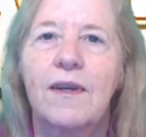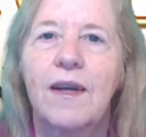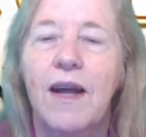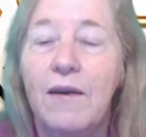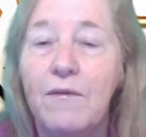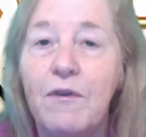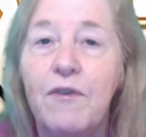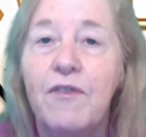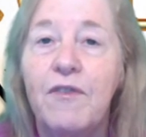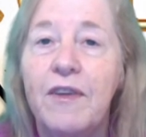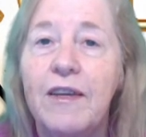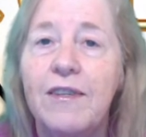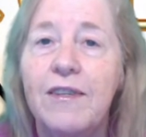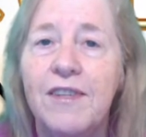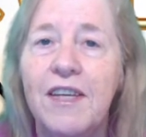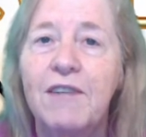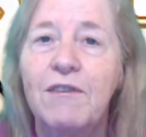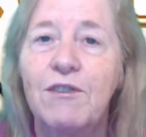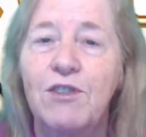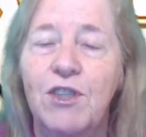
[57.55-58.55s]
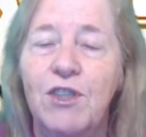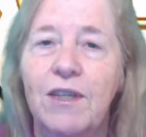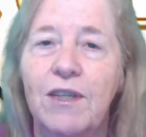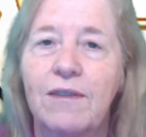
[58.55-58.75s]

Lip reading: Everything is energy.